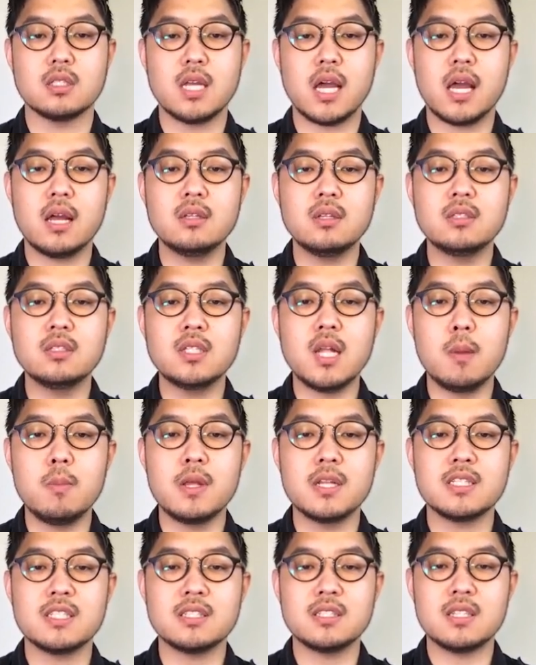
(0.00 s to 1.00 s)
The second
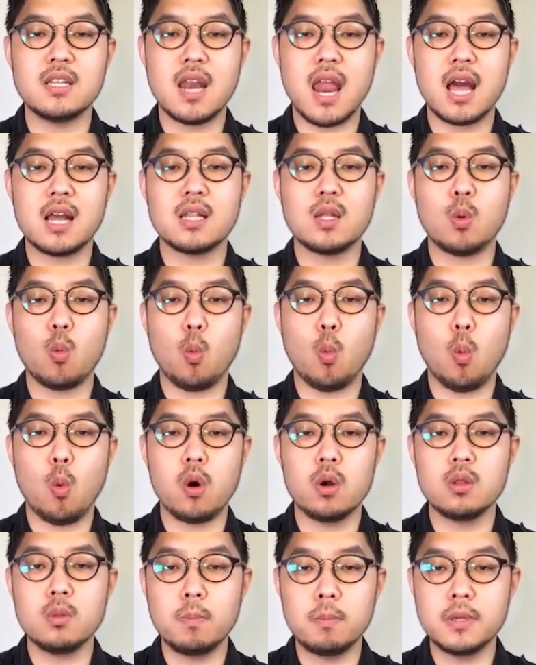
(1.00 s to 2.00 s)
step is selecting
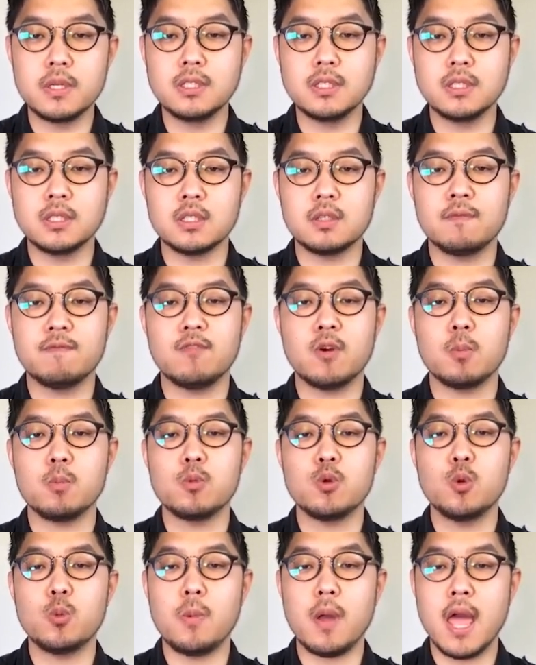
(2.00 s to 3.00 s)
one person
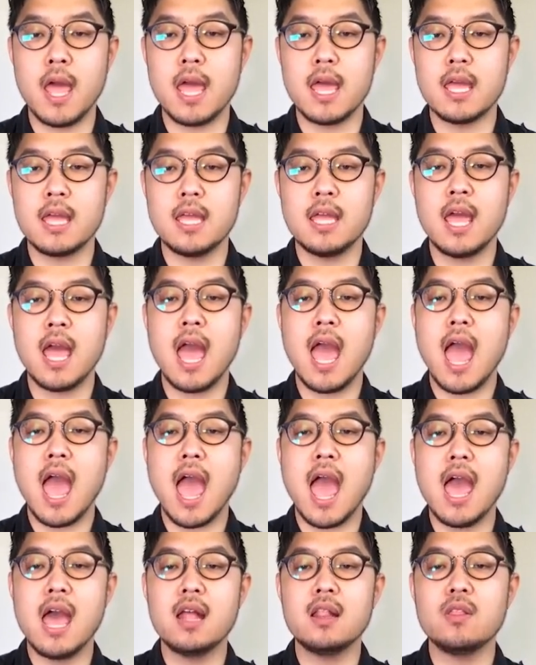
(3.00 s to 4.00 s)
from Group A
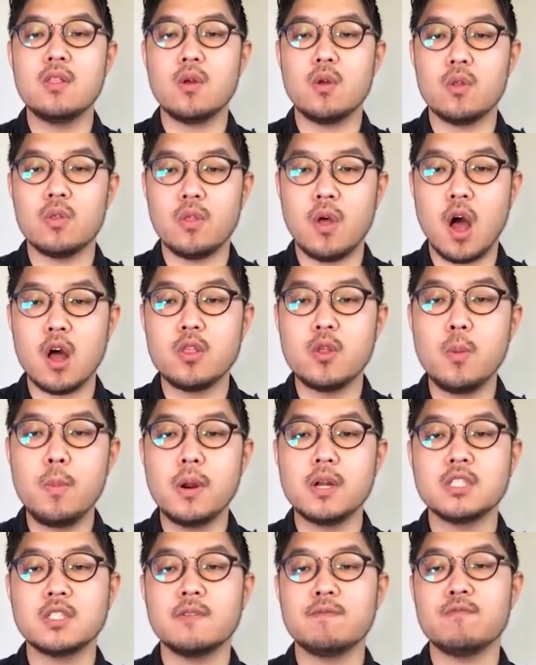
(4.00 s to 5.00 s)
and another
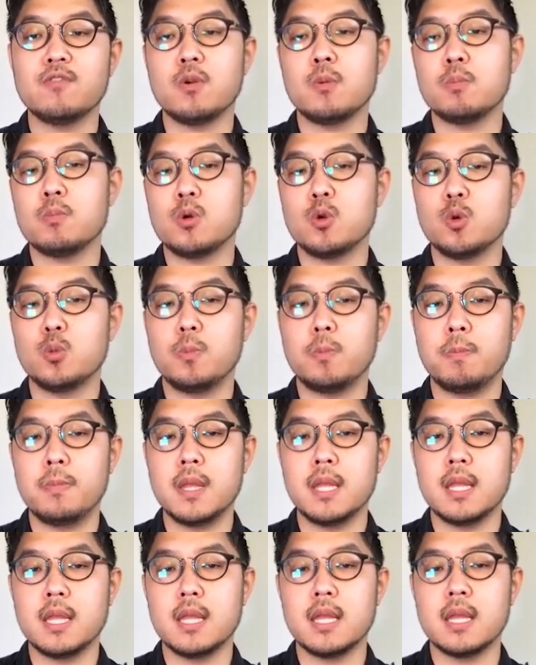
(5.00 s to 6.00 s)
person from Group
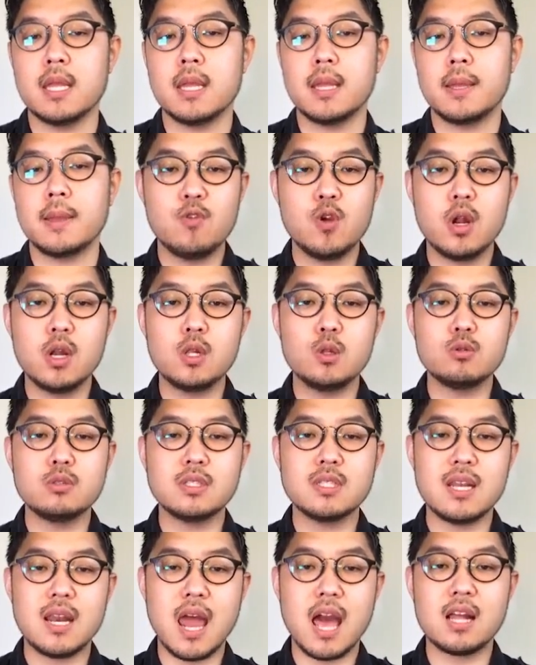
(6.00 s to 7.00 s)
B. If you are
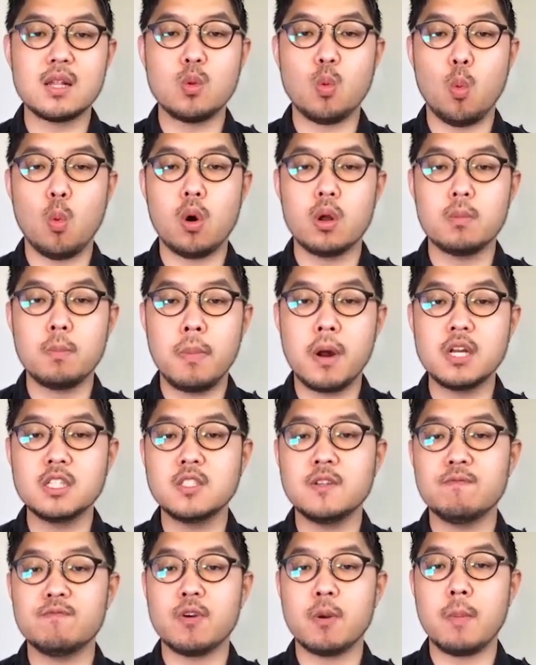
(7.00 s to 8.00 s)
to select one
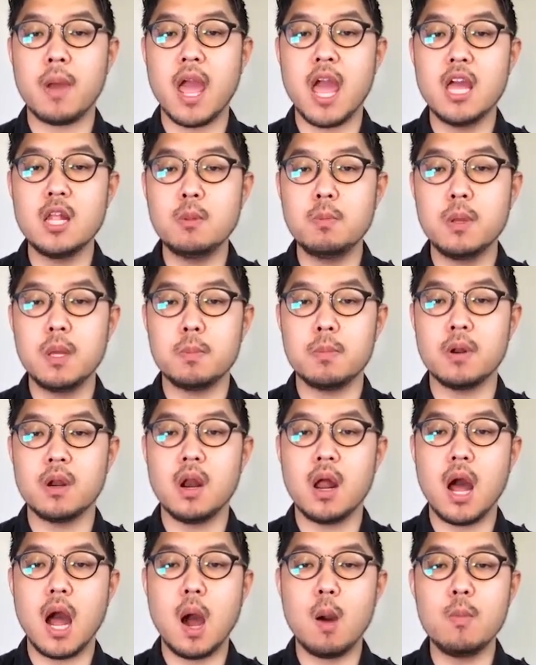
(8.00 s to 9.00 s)
person from 8
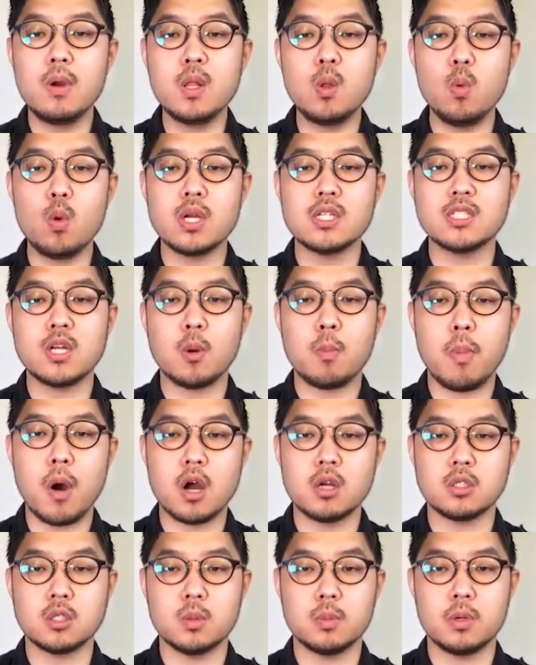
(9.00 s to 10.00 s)
people, how many ways are
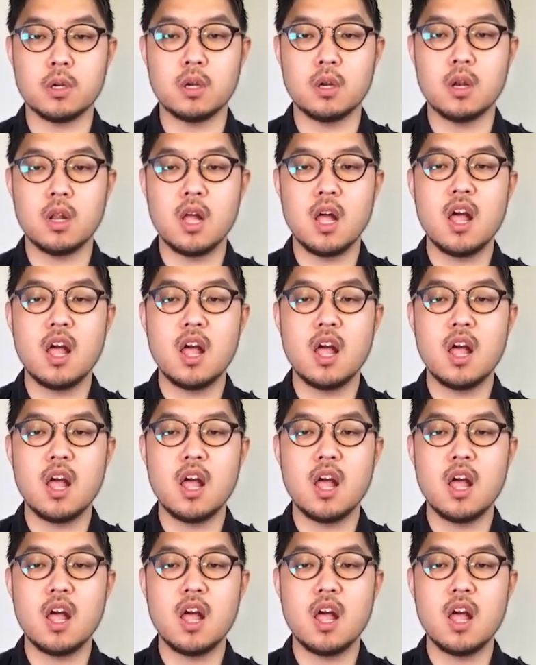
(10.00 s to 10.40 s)
possible?